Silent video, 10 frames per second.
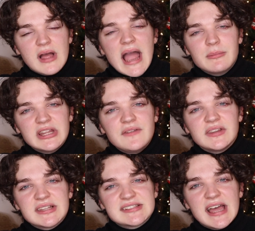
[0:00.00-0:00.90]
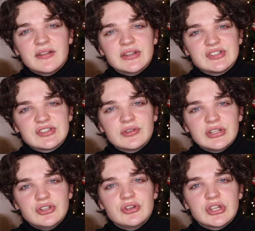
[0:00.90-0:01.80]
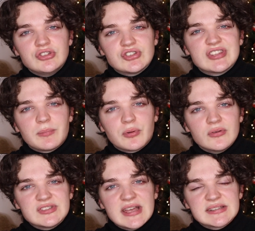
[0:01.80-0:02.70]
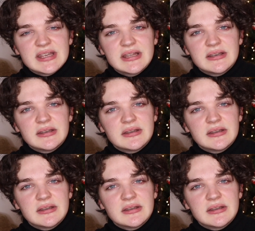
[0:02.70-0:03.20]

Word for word: I'm leaving the silence so that you can just like process it.